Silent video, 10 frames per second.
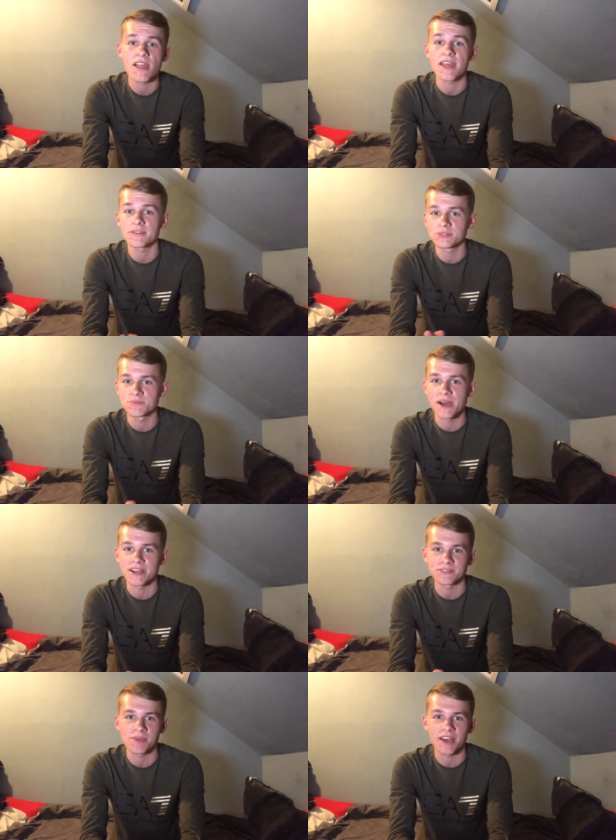it was
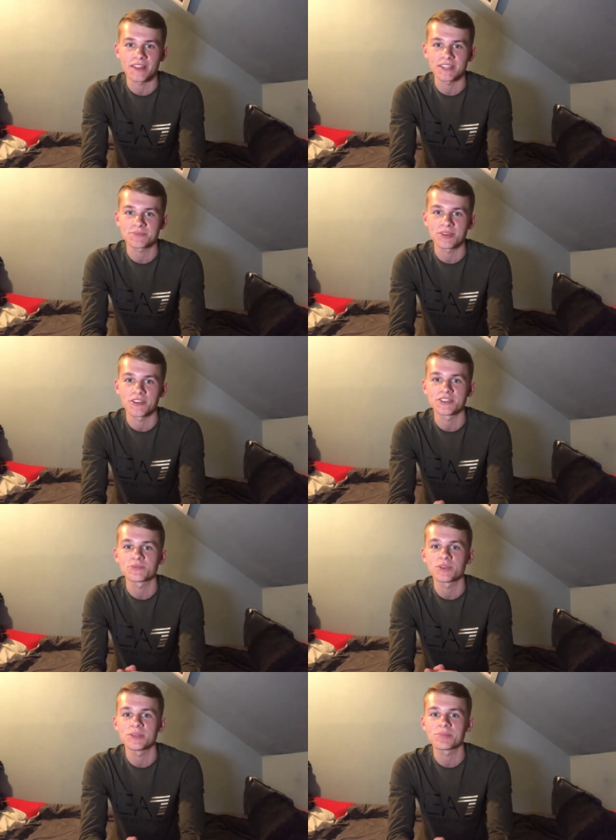miles better, let's be
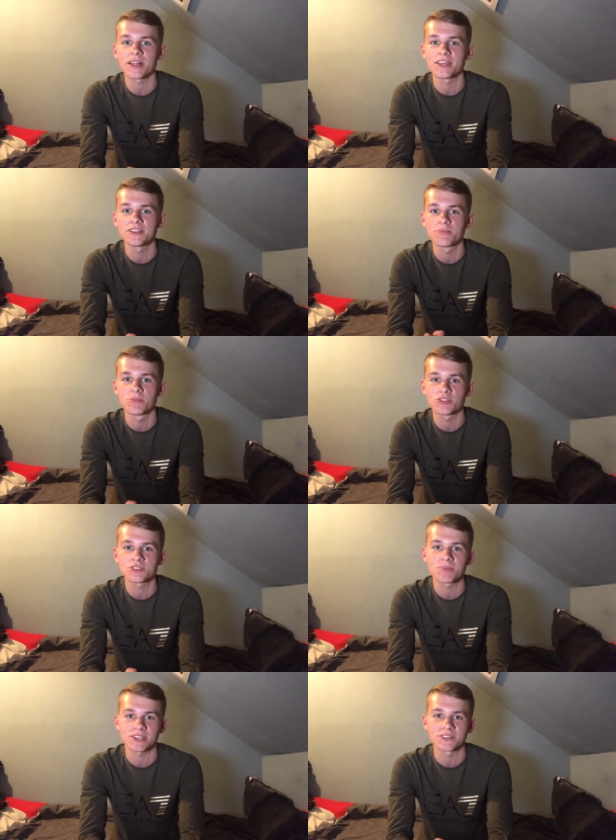honest. We played
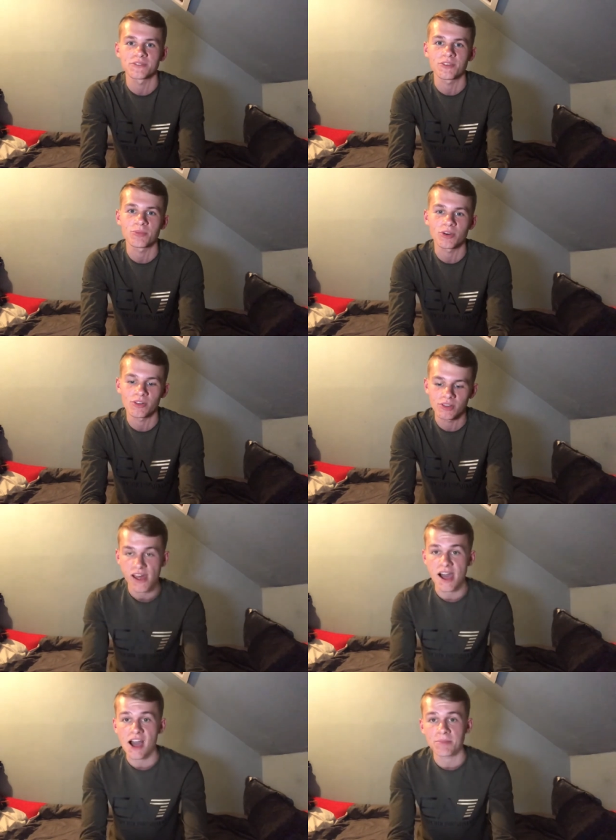much better football.
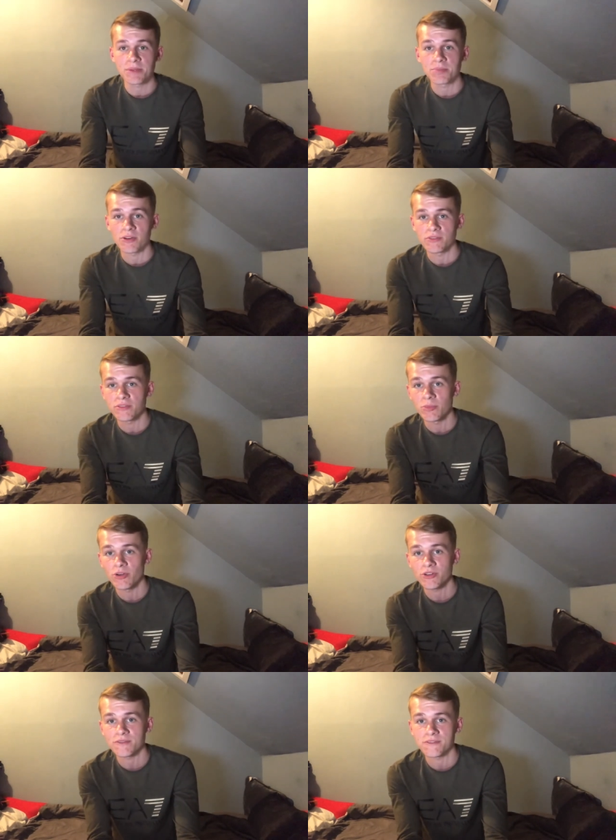A happy point for
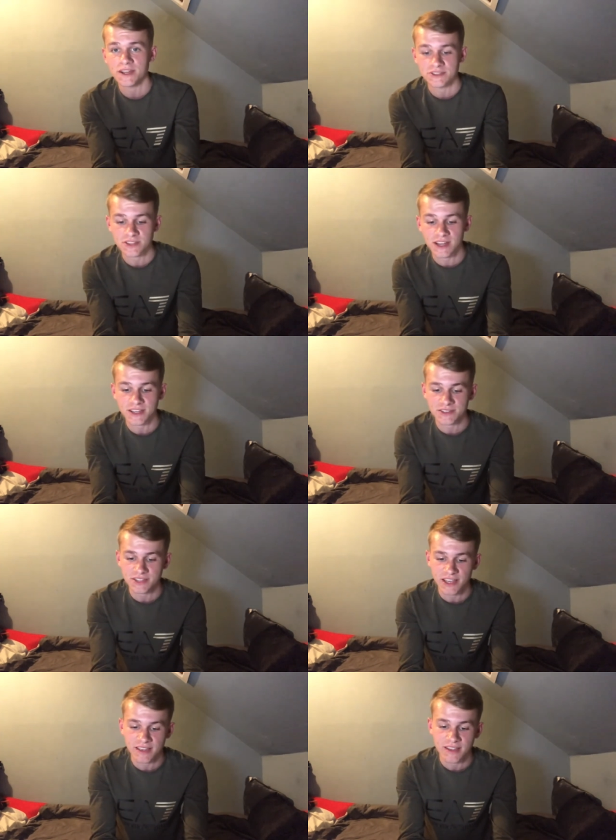Morecambe fans, like I
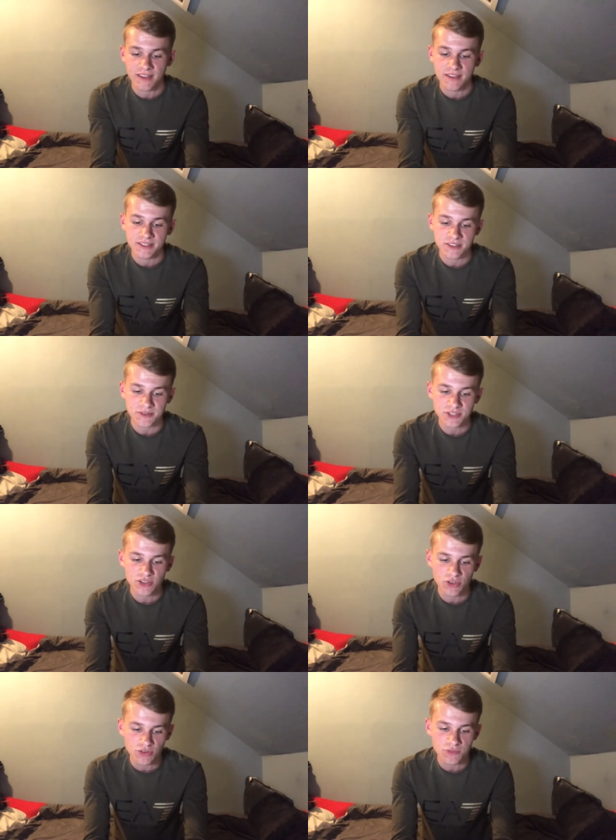say. You know, it's a
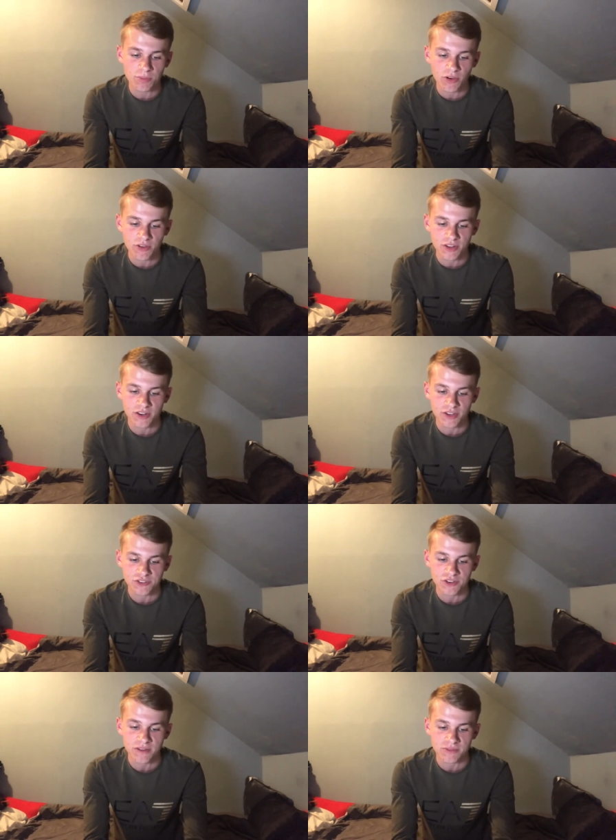good point on our
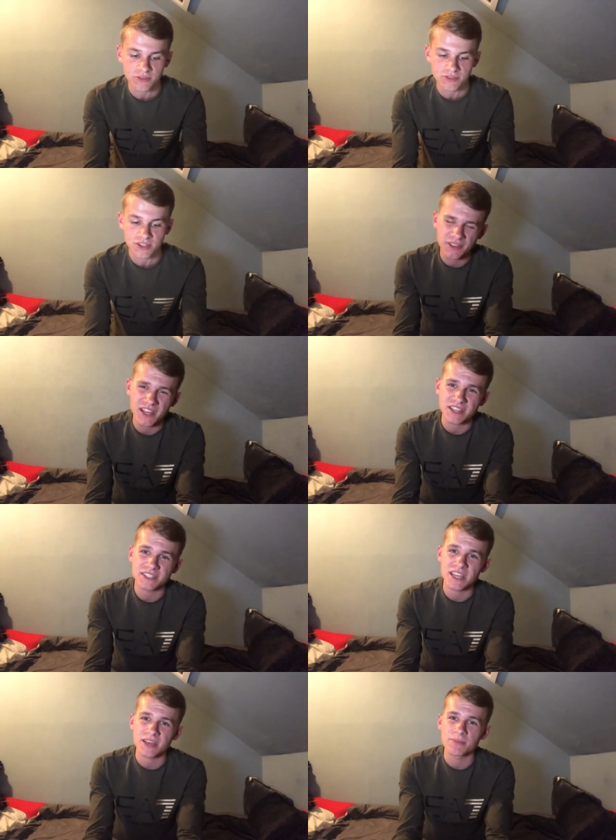travels. Like I
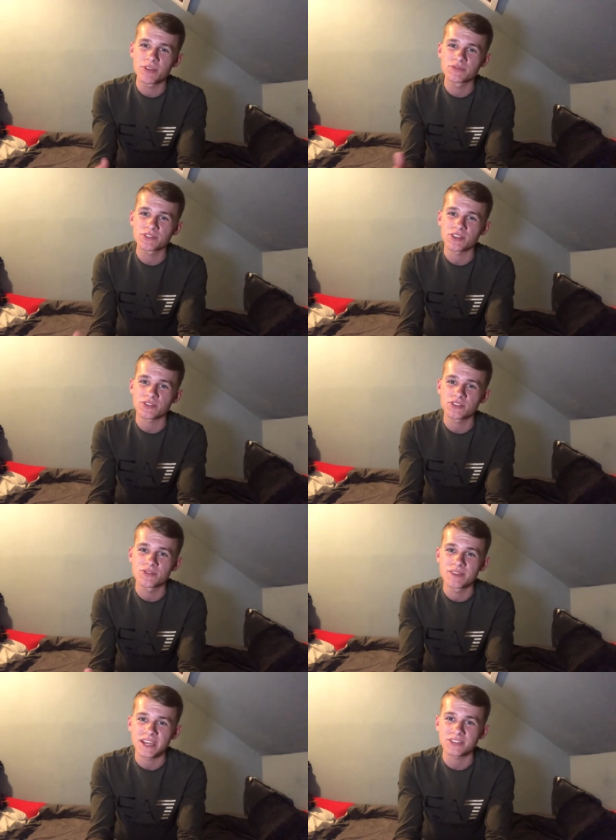say, that moves us on
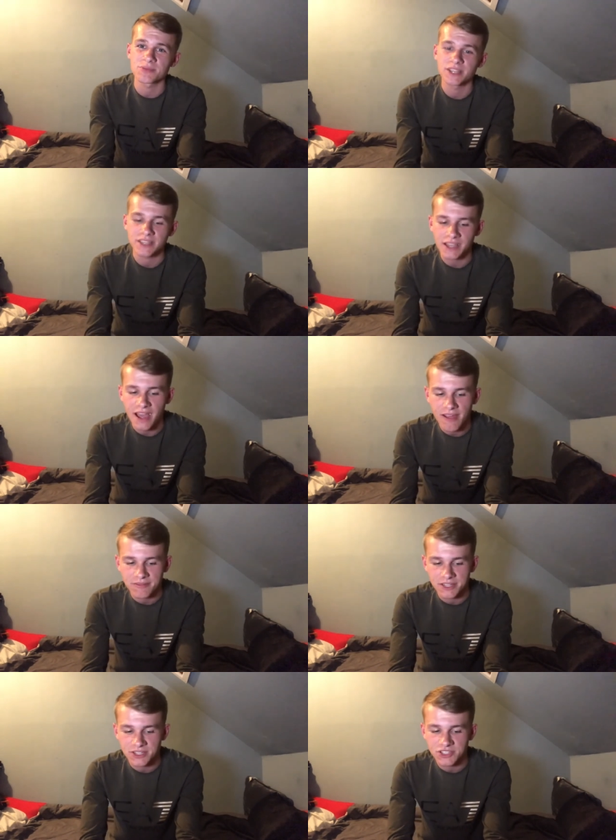to next week,
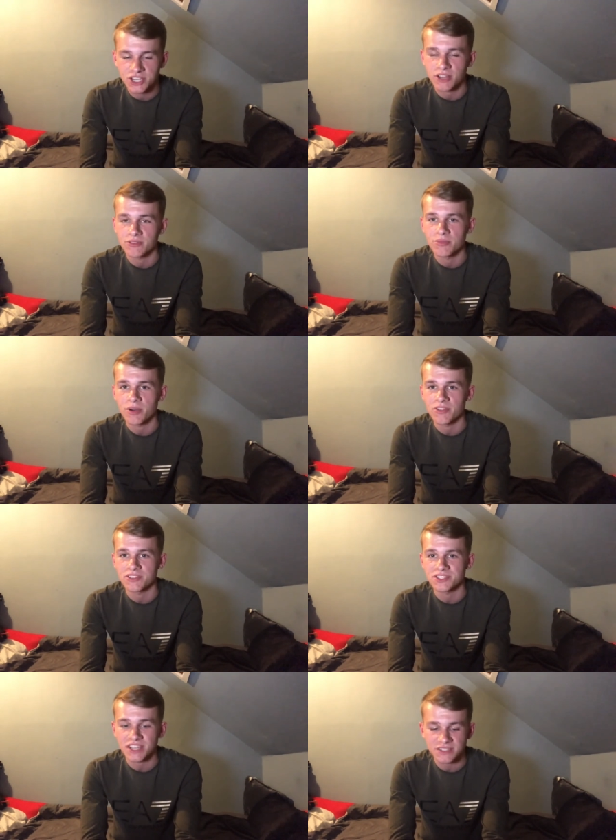having Cheltenham on
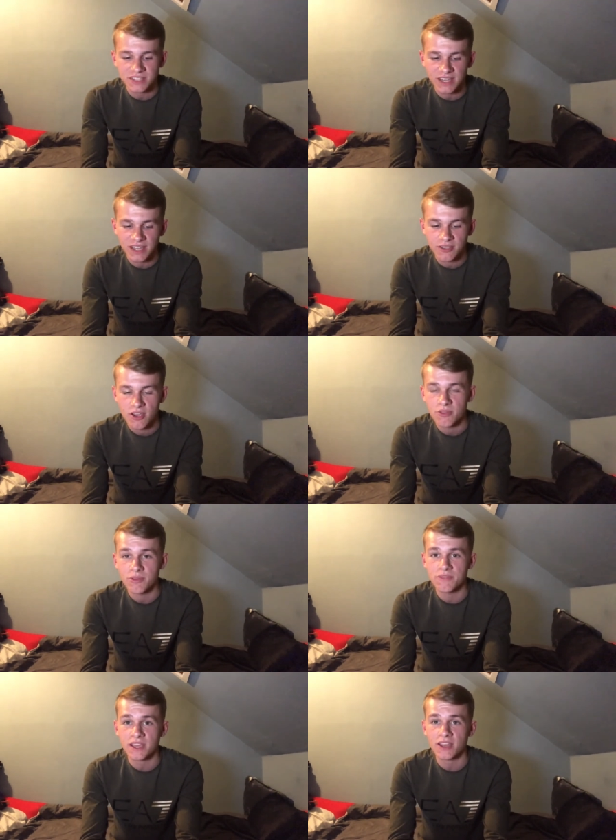the Saturday.
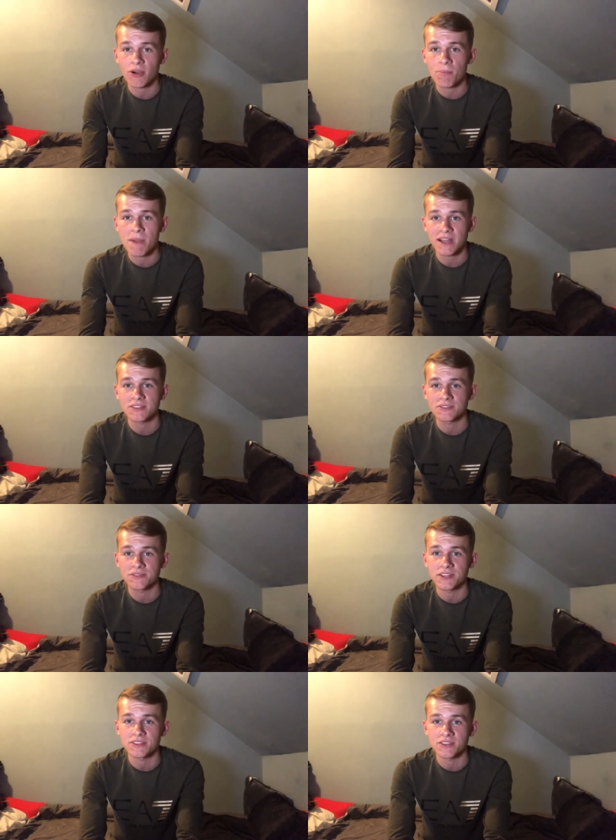We've then got
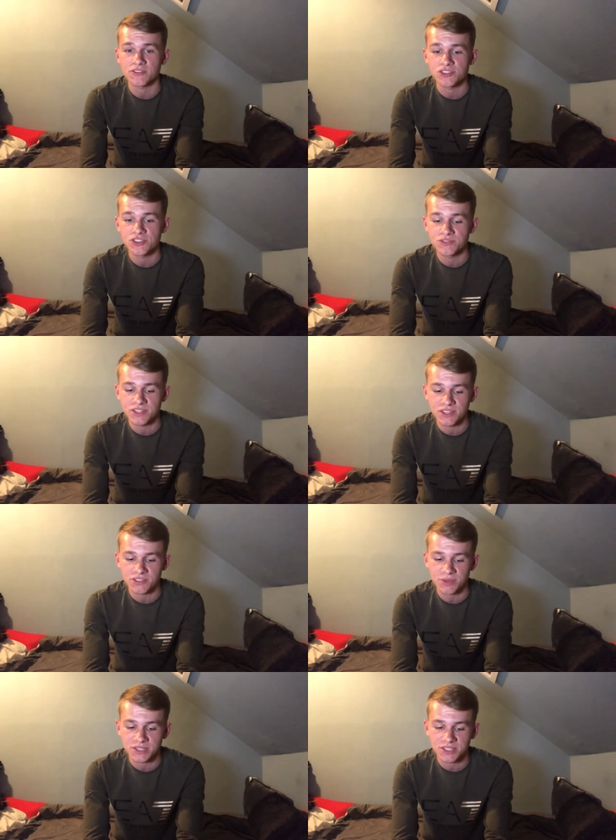Macclesfield on Tuesday the
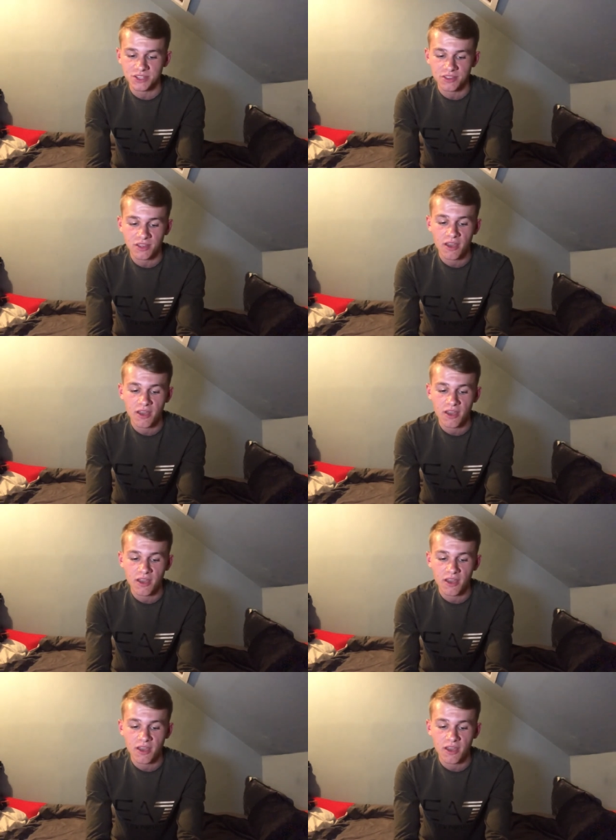20th,